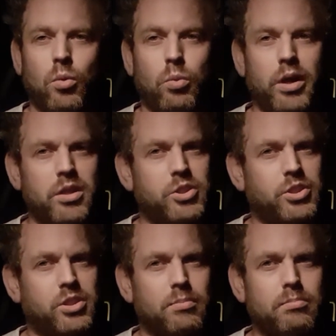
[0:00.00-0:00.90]
Which
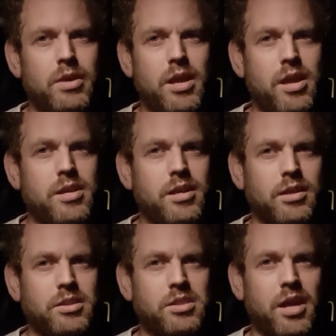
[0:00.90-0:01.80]
to me
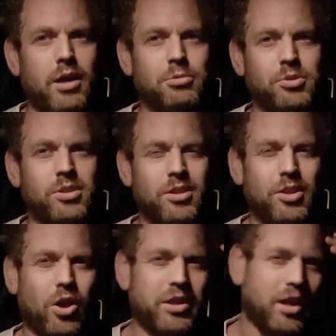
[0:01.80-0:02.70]
sounds
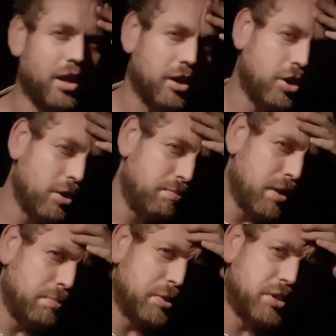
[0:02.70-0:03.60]
like it could
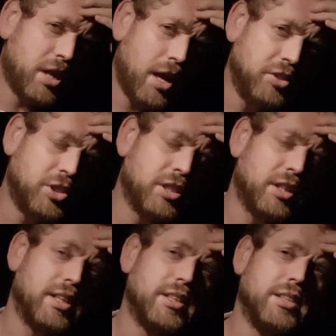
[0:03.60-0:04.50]
be
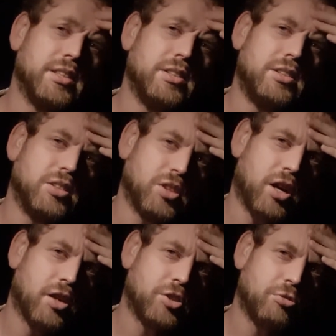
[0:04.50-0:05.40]
potentially
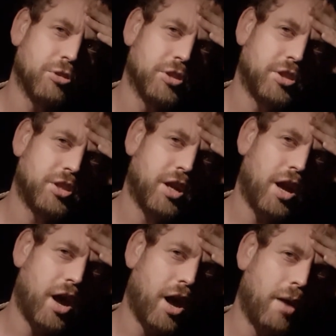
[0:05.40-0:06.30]
disastrous.
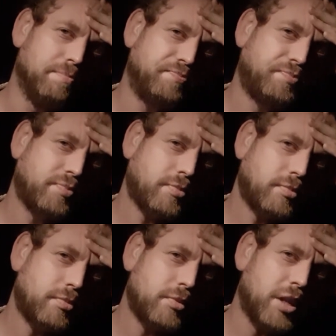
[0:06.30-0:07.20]

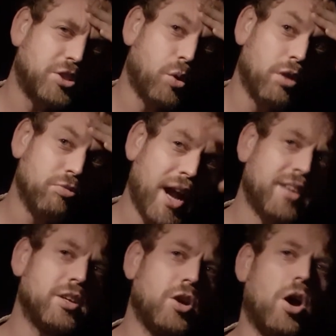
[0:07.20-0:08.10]
So I rang
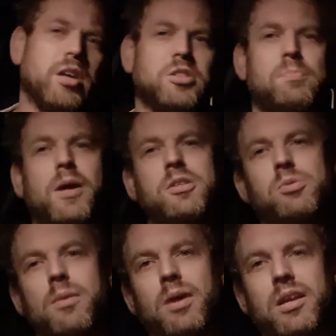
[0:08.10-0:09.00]
the guy and spoke to
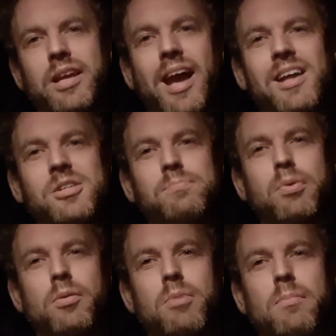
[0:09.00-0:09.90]
him, and he has
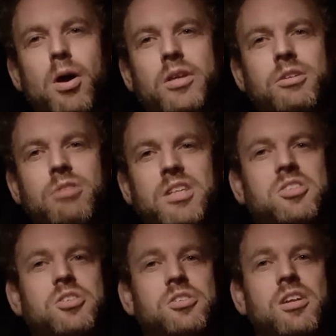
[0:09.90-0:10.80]
put my mind at rest
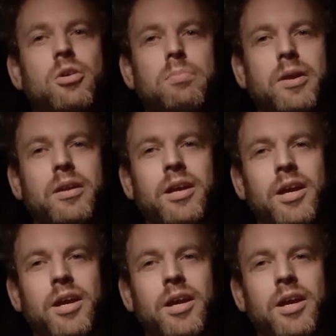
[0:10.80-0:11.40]
just a little bit.